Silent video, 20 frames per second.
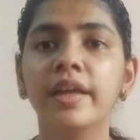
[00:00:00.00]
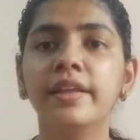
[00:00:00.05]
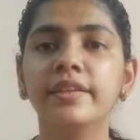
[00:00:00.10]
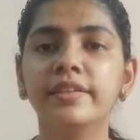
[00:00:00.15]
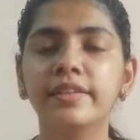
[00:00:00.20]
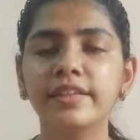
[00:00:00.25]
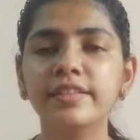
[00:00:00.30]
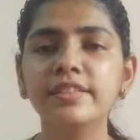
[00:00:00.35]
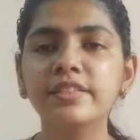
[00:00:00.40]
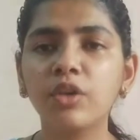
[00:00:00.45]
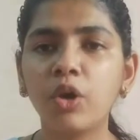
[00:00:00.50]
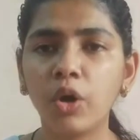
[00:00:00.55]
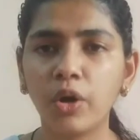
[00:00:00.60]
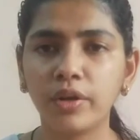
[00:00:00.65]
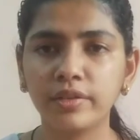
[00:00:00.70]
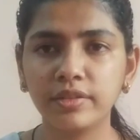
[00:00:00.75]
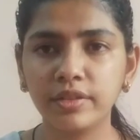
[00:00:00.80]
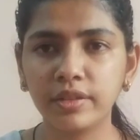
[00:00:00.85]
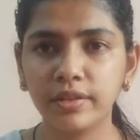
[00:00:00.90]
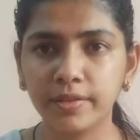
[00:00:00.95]
This
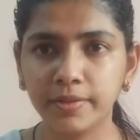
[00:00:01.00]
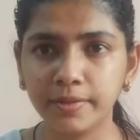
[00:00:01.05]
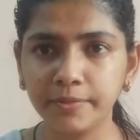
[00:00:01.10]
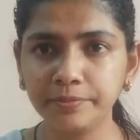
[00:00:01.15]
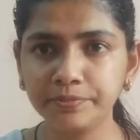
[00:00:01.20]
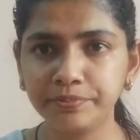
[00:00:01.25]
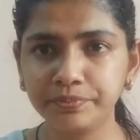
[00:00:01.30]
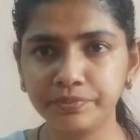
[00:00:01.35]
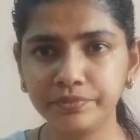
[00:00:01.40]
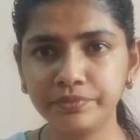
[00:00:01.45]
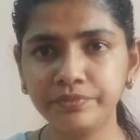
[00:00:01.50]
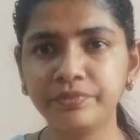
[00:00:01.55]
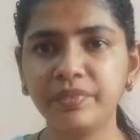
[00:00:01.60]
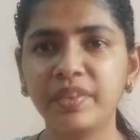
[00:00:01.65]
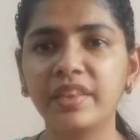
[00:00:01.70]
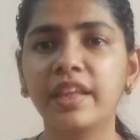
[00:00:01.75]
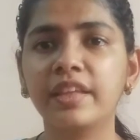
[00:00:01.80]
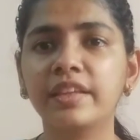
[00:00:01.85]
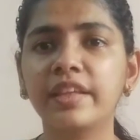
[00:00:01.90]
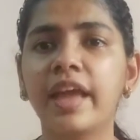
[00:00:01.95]
author,
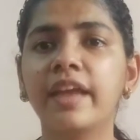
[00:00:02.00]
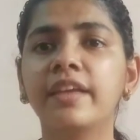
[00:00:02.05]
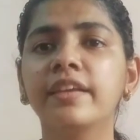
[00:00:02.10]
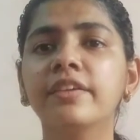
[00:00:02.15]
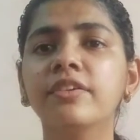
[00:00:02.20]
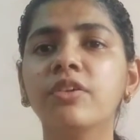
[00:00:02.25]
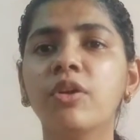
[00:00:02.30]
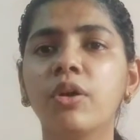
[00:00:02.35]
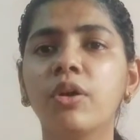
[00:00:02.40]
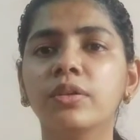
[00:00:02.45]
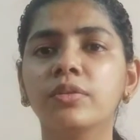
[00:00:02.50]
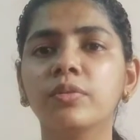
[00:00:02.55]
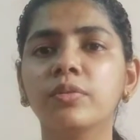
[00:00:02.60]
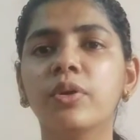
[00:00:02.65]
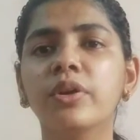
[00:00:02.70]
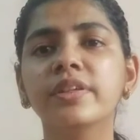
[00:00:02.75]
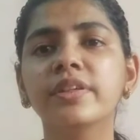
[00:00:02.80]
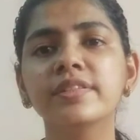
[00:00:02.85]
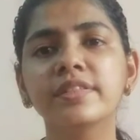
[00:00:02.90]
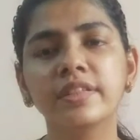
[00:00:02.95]
Nathaniel
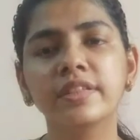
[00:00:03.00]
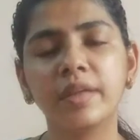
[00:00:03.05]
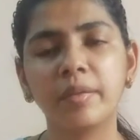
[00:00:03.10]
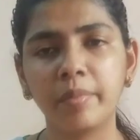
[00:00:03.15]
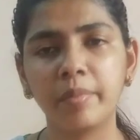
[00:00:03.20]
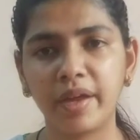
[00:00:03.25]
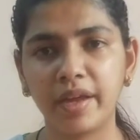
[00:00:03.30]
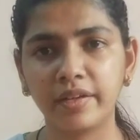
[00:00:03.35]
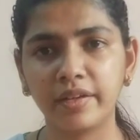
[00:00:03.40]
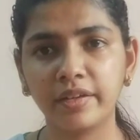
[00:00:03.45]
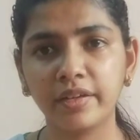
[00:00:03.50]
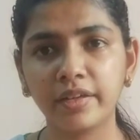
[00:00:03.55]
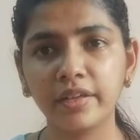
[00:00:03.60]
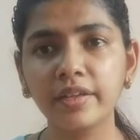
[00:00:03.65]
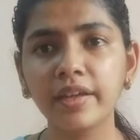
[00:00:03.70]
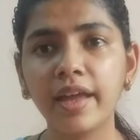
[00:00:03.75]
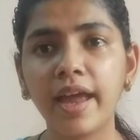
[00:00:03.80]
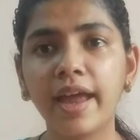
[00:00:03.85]
Hawthorne, is an American,